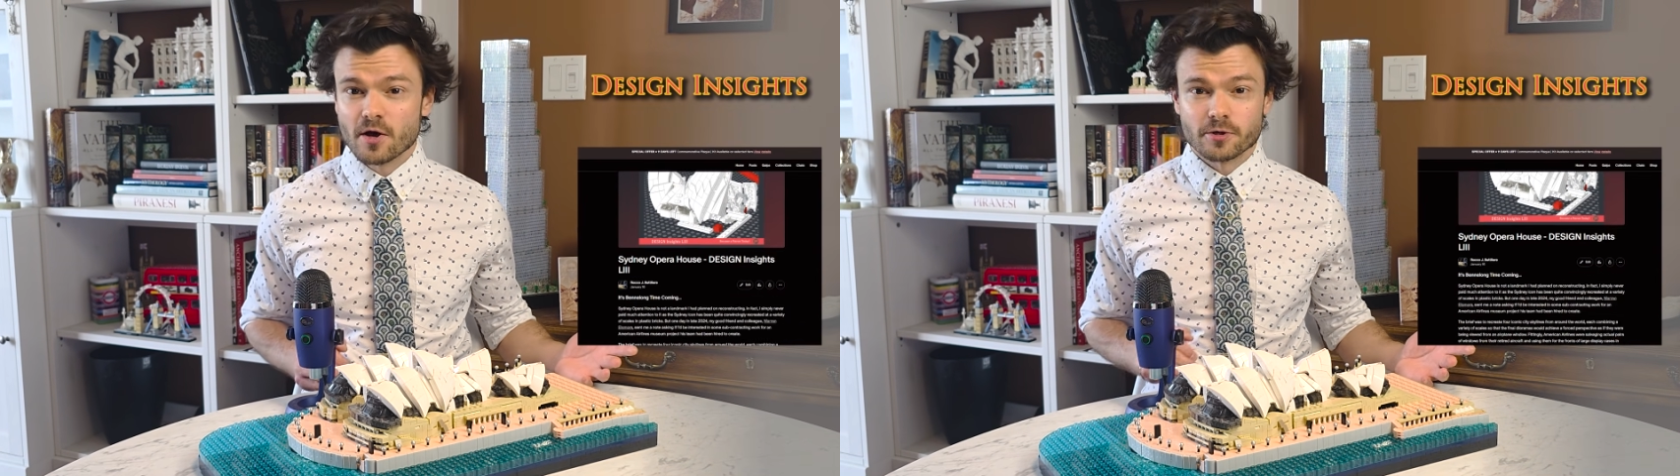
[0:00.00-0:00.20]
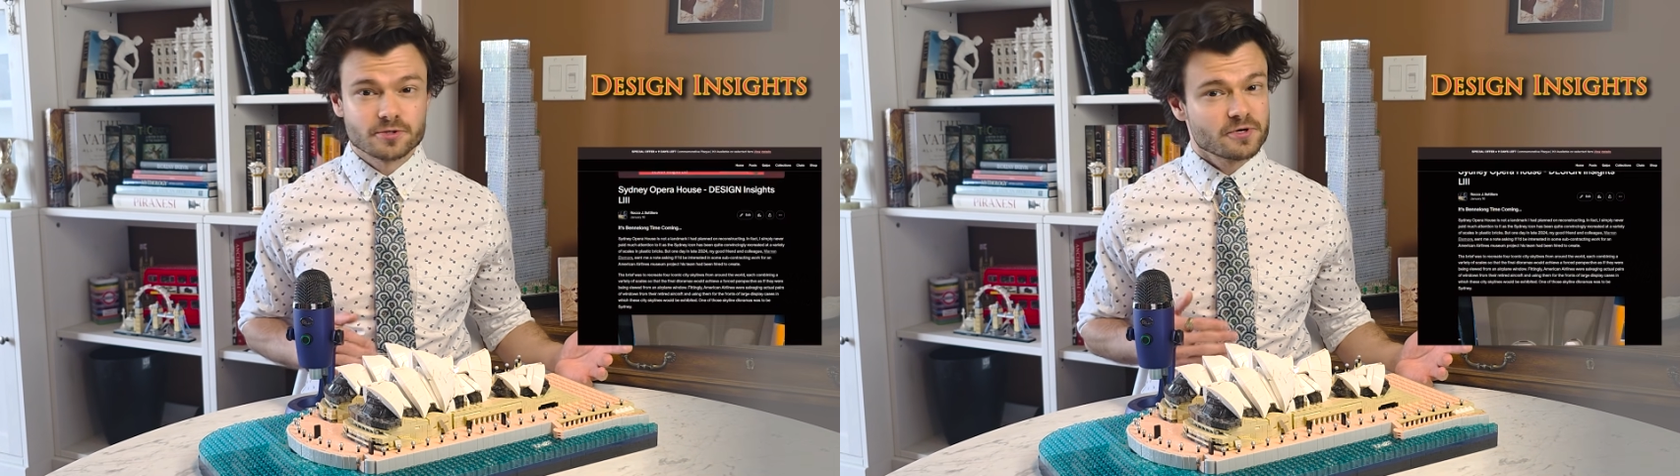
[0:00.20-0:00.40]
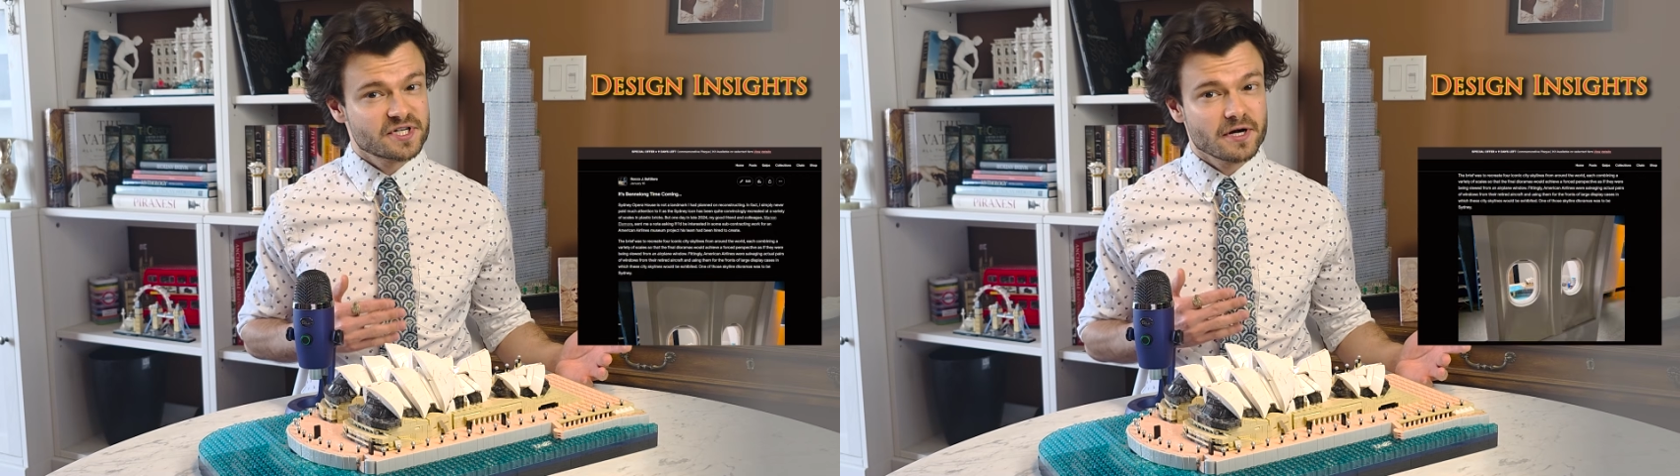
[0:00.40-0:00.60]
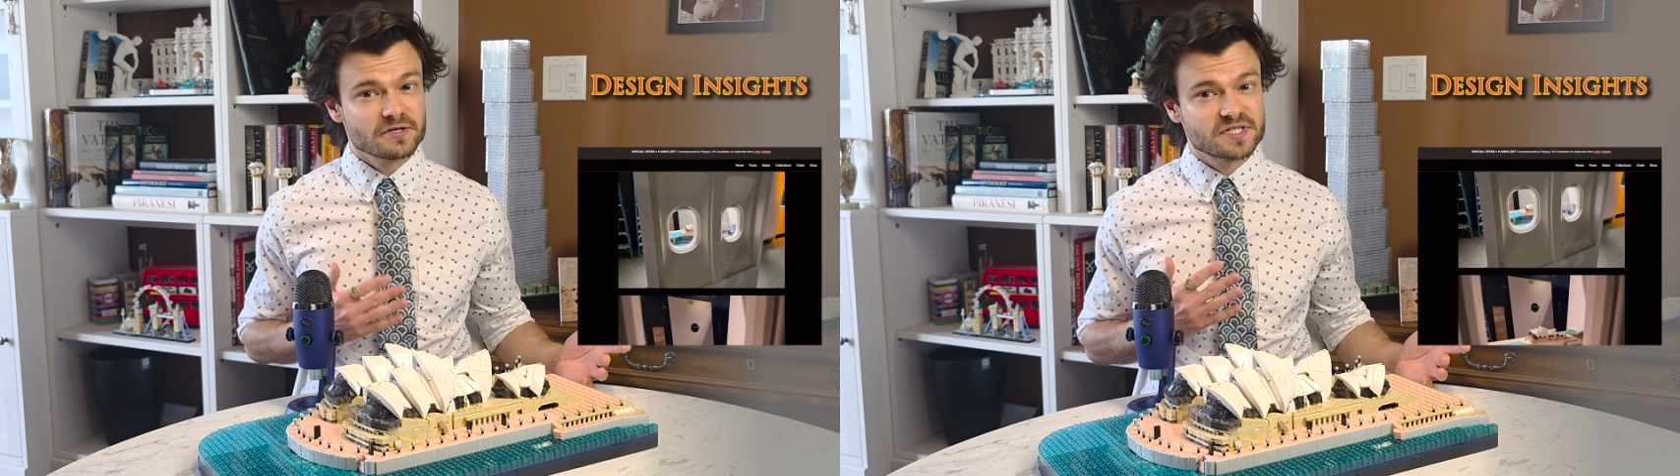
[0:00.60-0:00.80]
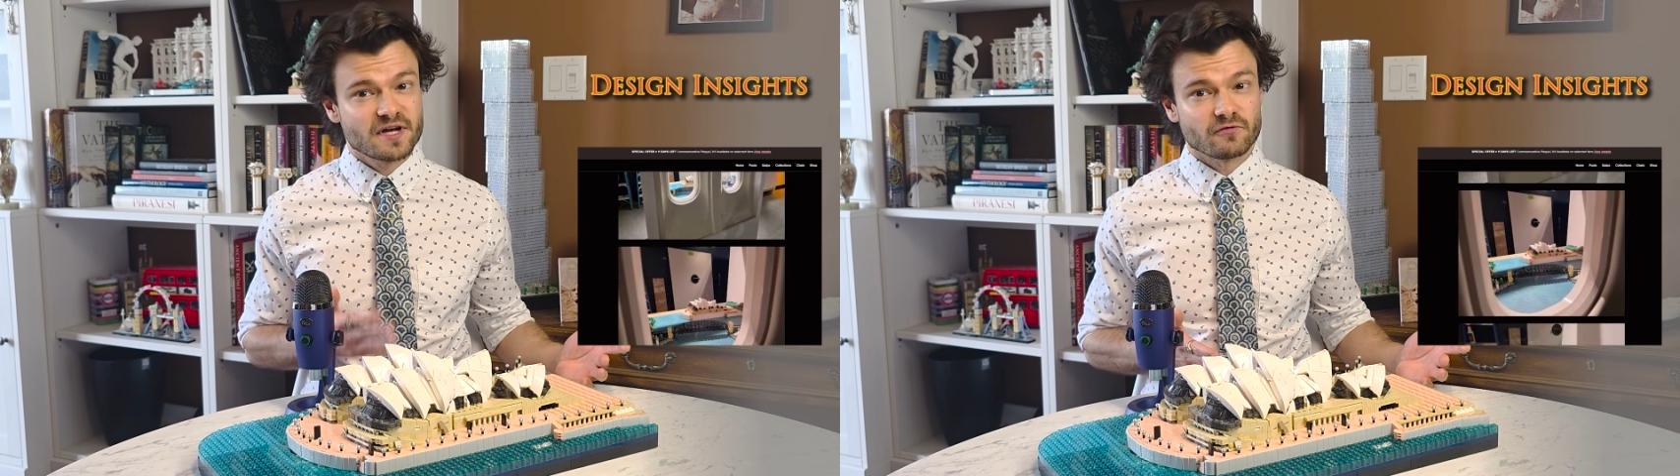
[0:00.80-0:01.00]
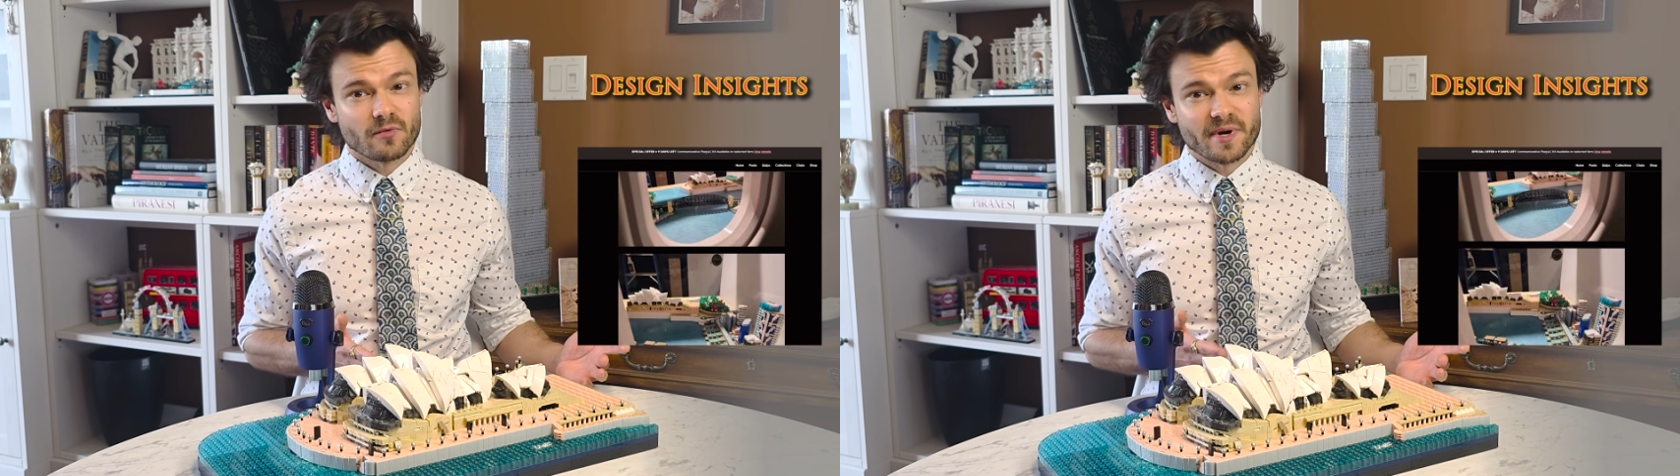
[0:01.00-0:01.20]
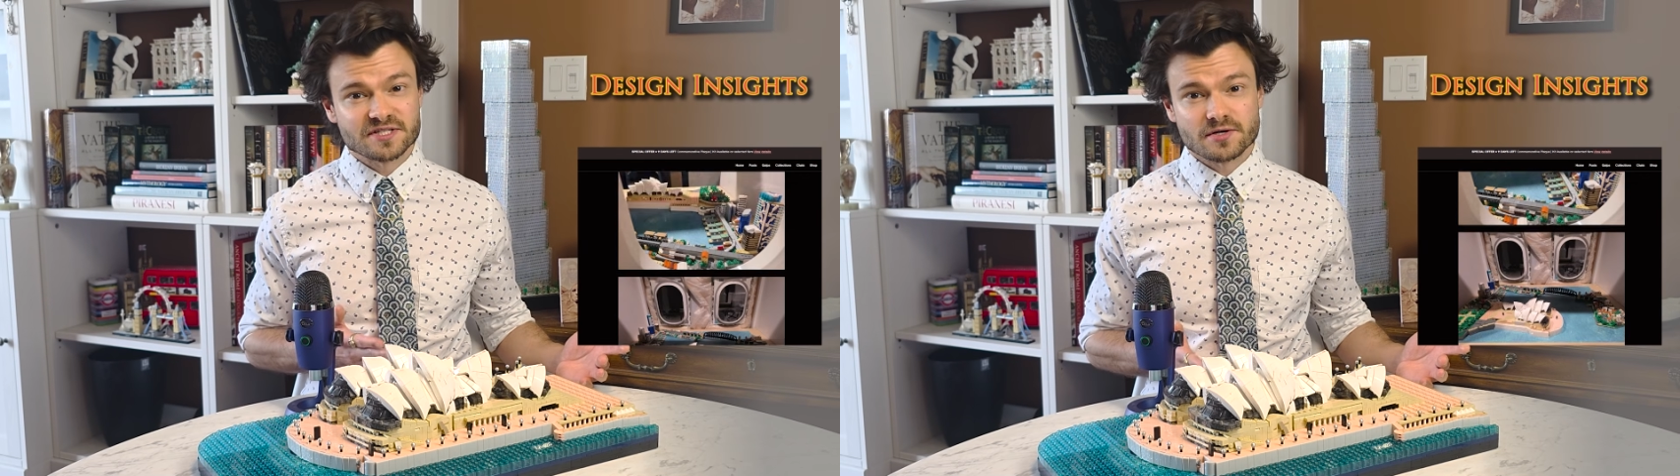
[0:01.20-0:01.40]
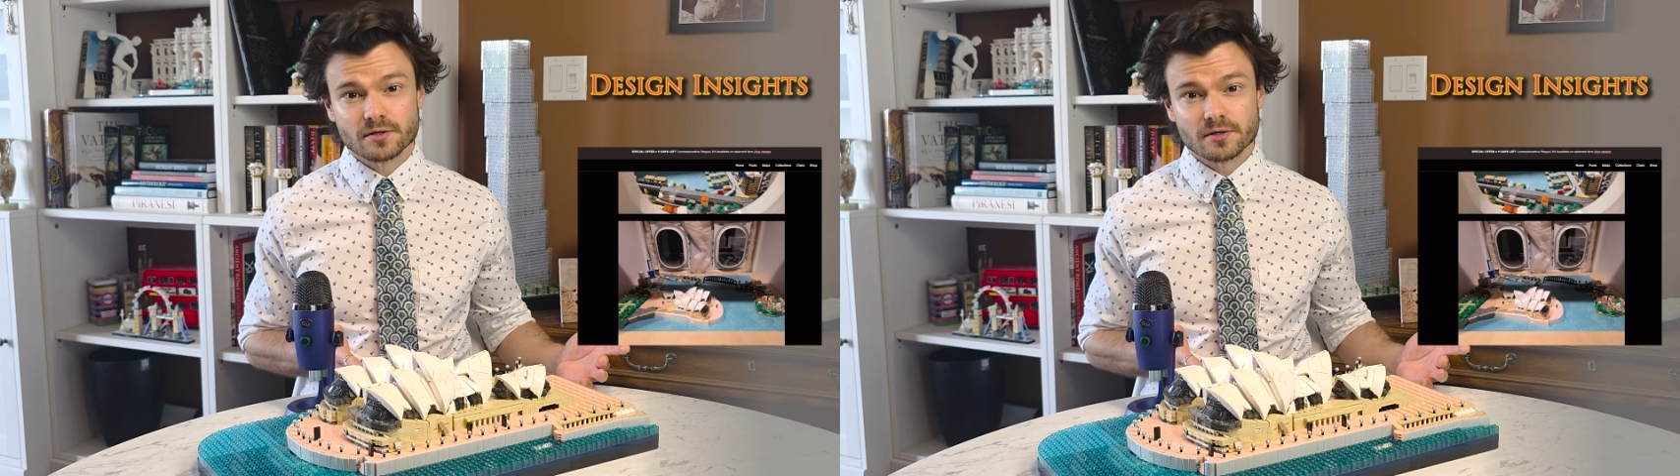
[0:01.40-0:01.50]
which were shared several months